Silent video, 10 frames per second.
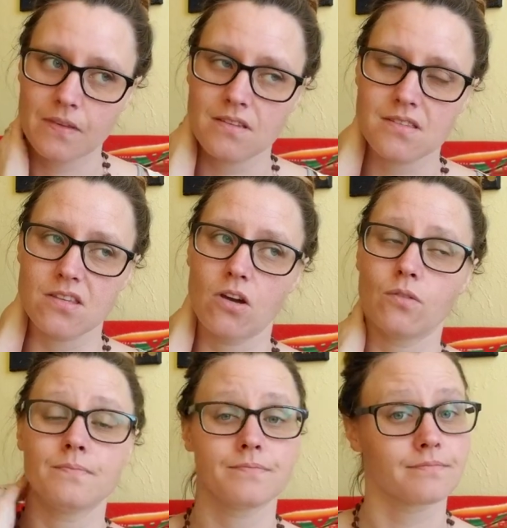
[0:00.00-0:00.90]

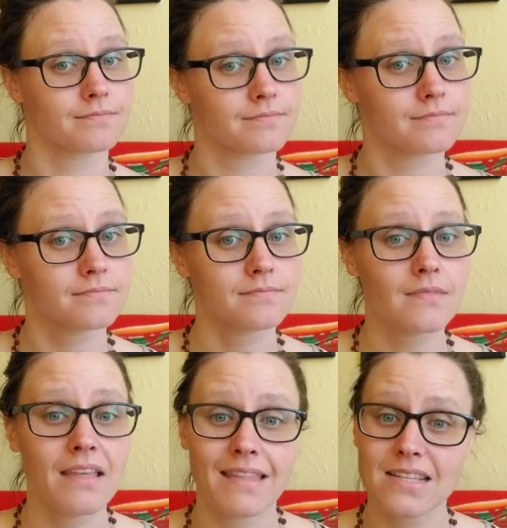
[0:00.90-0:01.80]
So
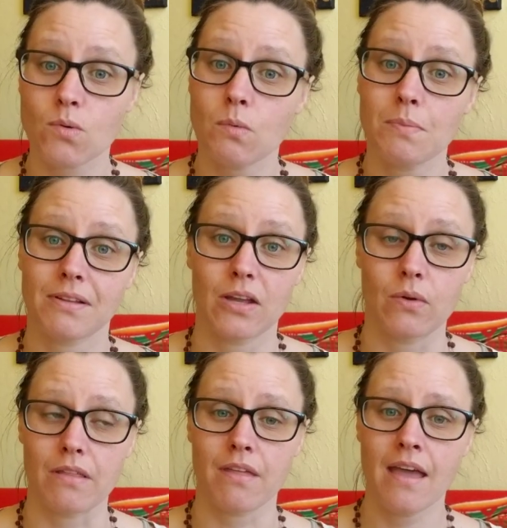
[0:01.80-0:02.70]
that's what we play
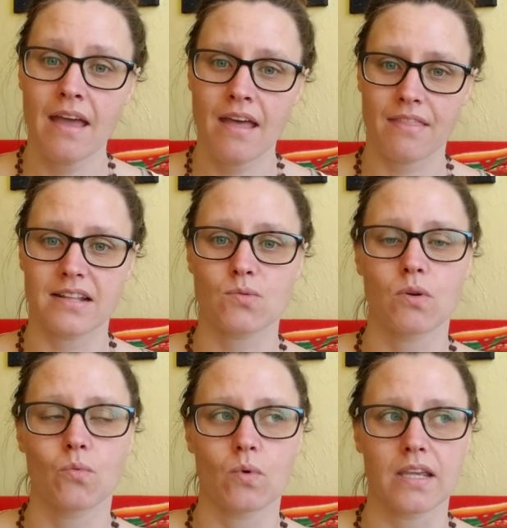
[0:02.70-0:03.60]
with. That's
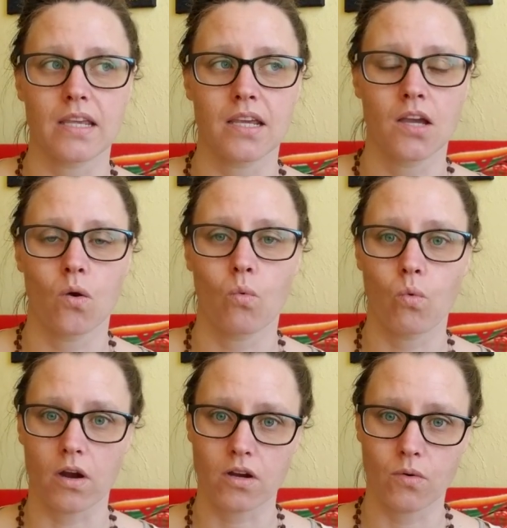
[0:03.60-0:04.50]
what we
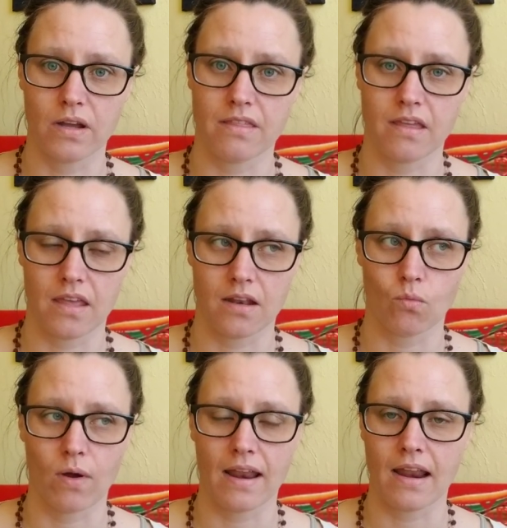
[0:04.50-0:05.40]
work with. And
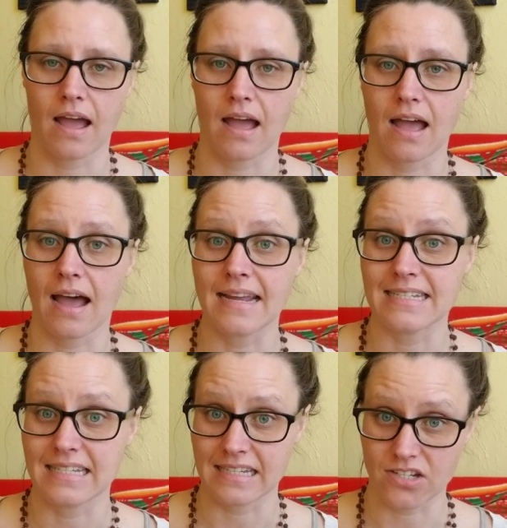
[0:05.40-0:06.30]
when I
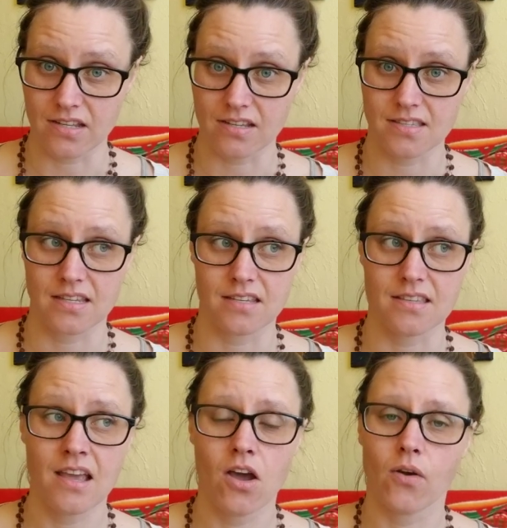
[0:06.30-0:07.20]
teach this is,
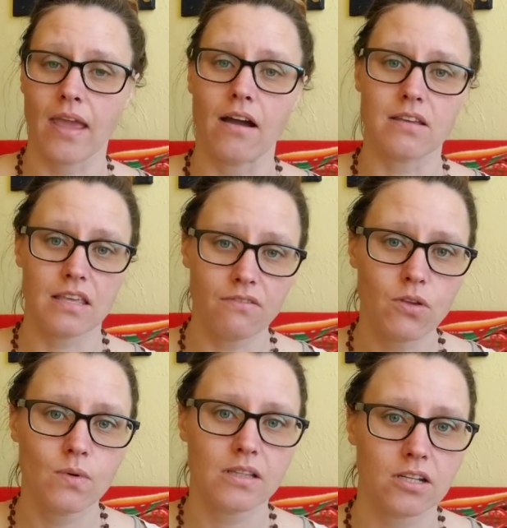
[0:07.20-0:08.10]
okay, I'll give
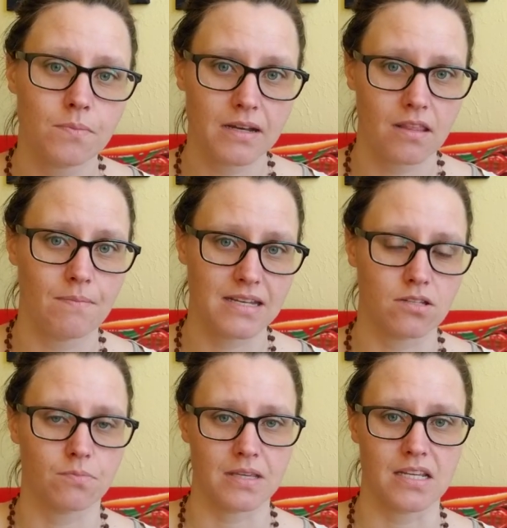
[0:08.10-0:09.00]
you a little bit of the
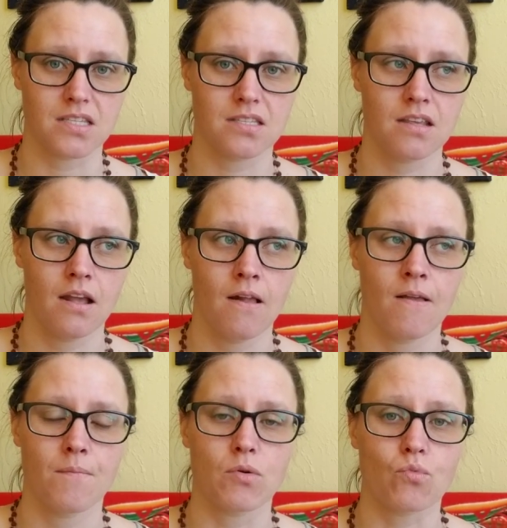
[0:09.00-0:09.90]
mental piece,
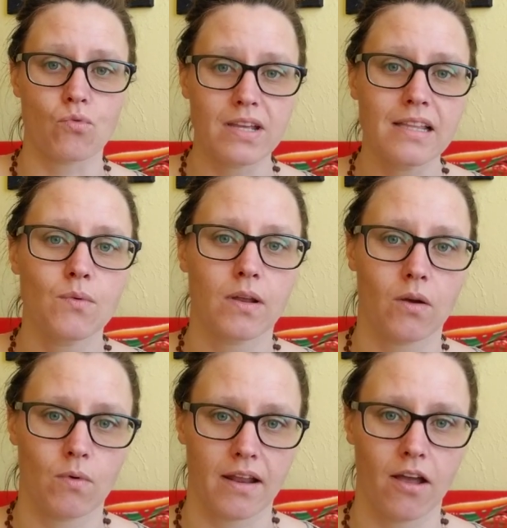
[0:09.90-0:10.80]
but really what I
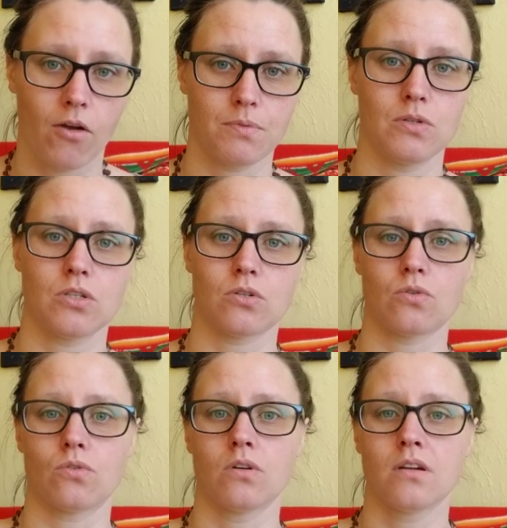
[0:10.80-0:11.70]
want to help you
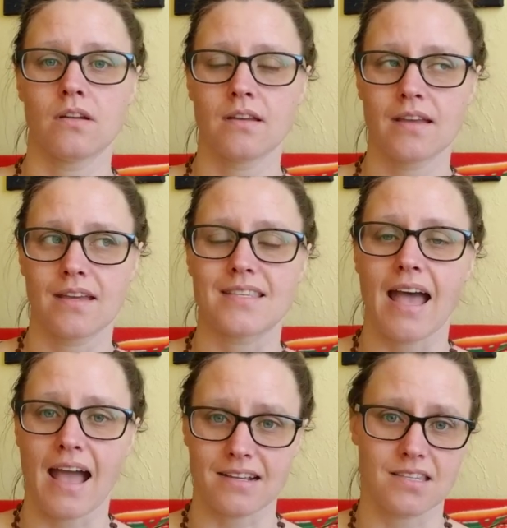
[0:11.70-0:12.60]
do is
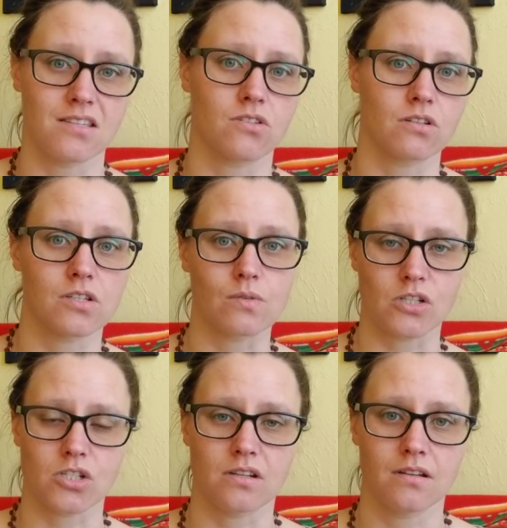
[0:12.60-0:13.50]
access your
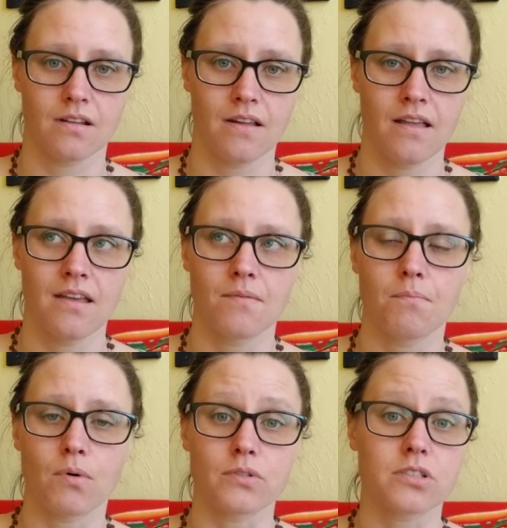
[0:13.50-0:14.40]
intuition,
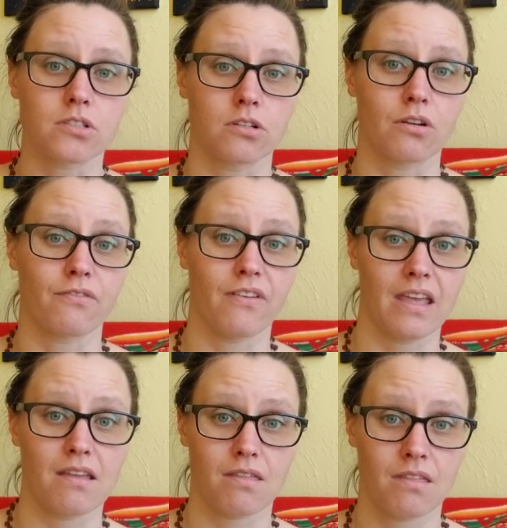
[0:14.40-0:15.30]
bolster your
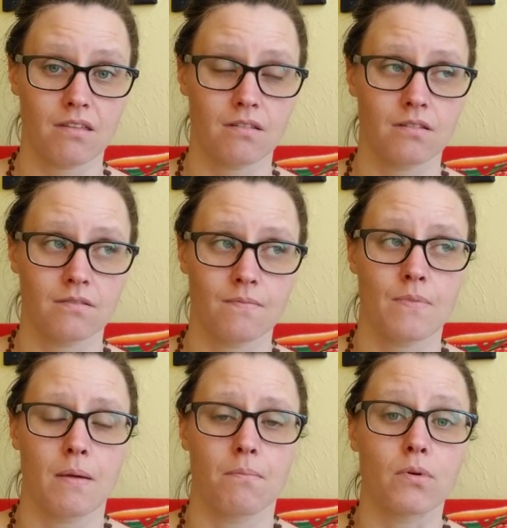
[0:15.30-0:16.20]
faith,
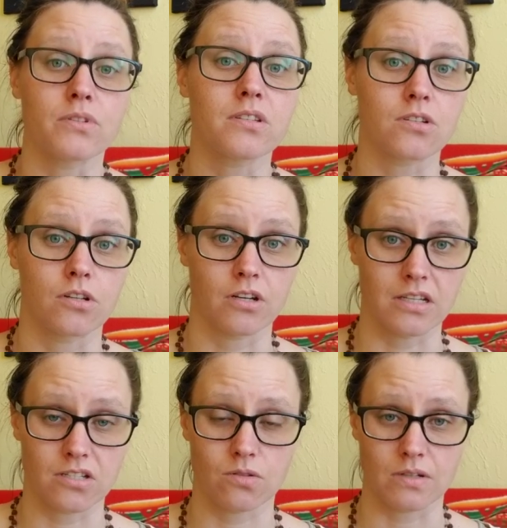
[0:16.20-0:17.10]
bolster your
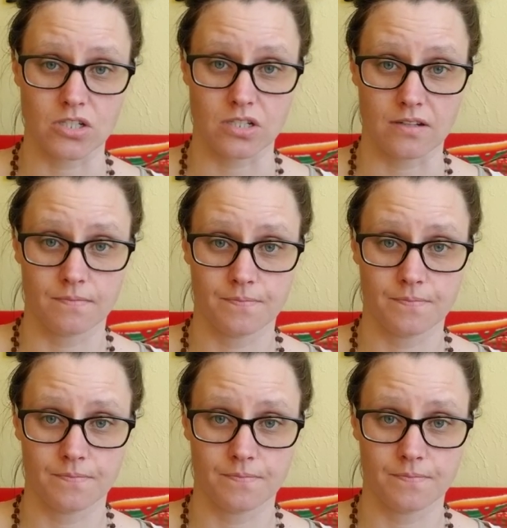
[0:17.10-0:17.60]
intuition.